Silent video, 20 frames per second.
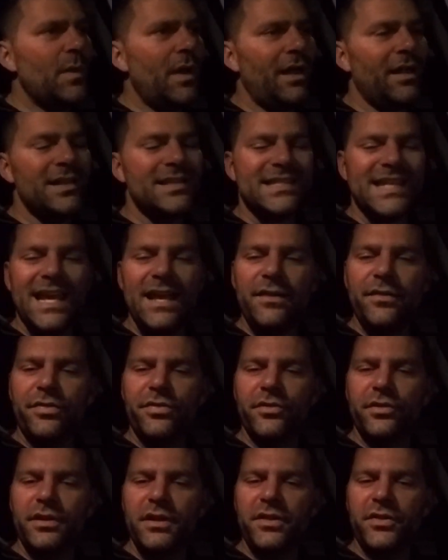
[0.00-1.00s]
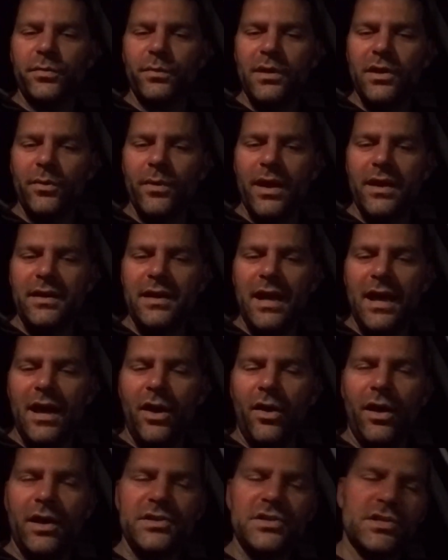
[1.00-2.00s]
Well, it's 8:33 right
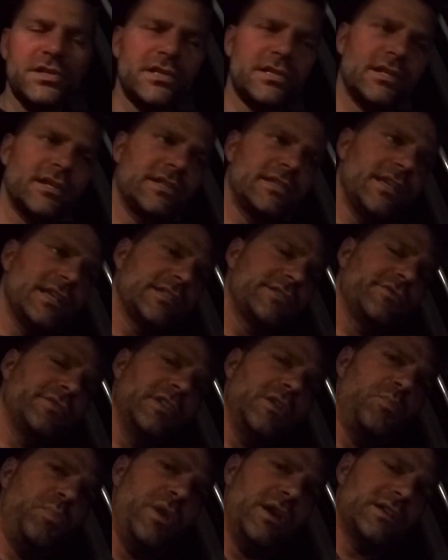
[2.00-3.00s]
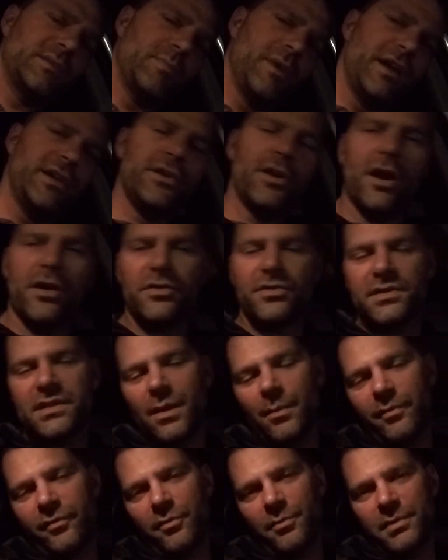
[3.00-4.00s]
now. I just successfully picked my daughters
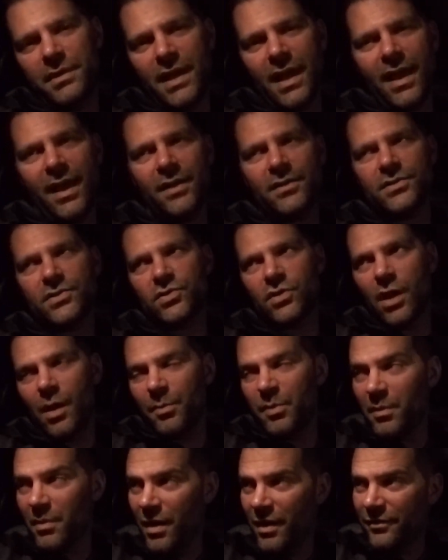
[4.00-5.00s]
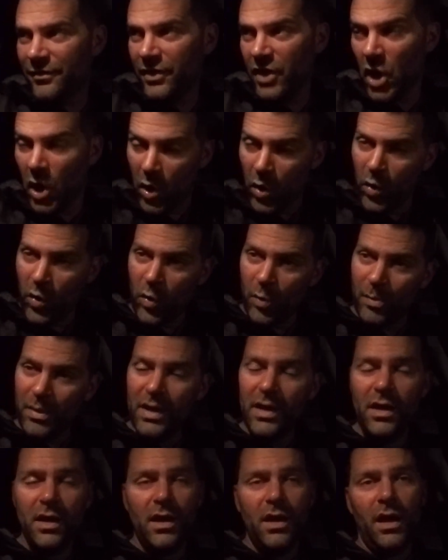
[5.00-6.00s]
up from dance, dropped them off at home.
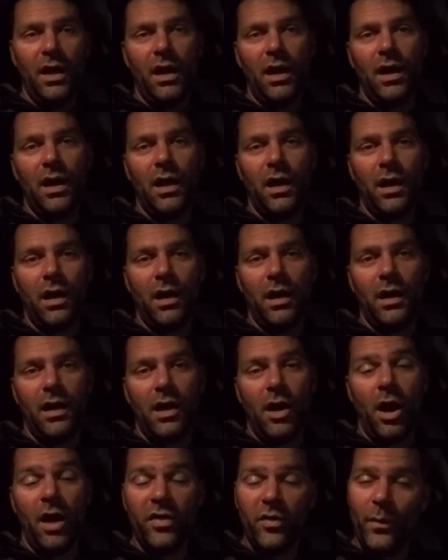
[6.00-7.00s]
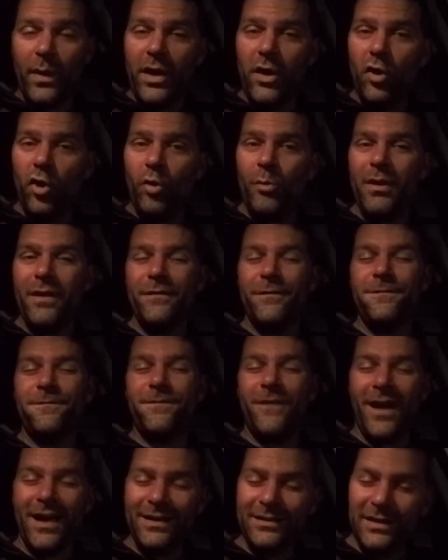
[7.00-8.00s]
On the way home, I
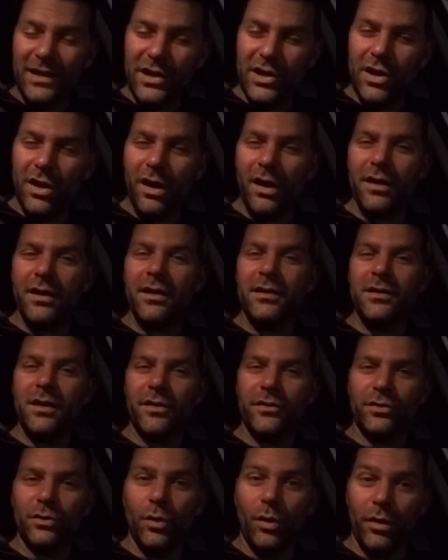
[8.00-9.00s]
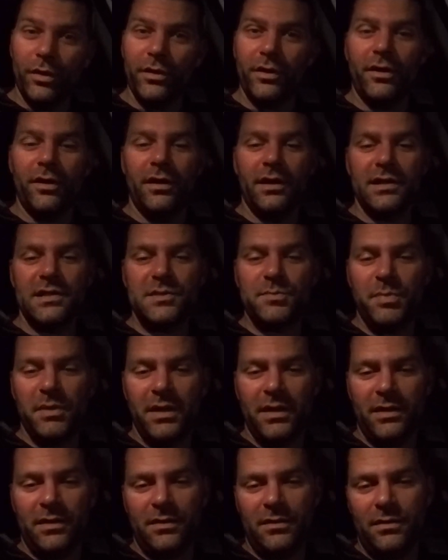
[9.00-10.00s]
finally got another order. It's
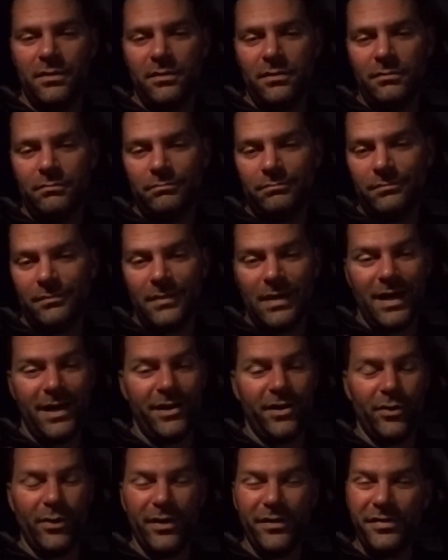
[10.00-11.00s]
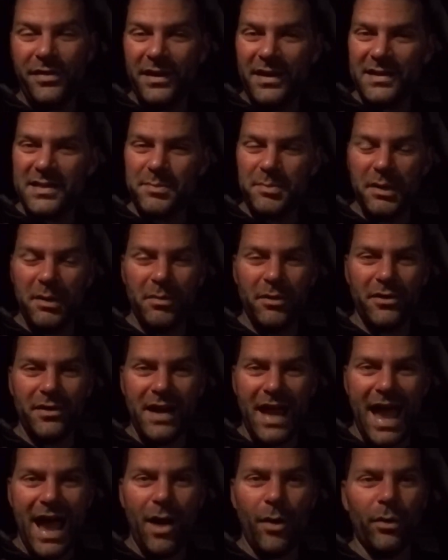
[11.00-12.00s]
been, I don't know, I think it's been about
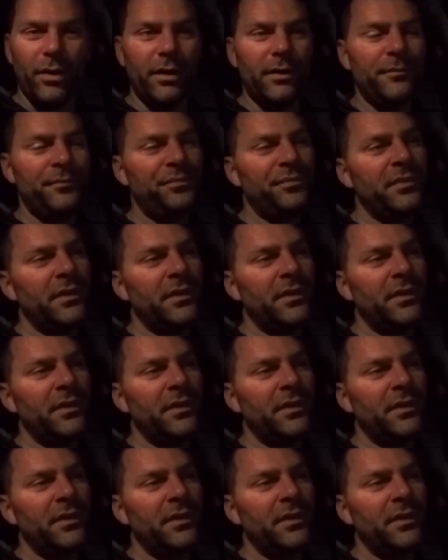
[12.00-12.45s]
an hour.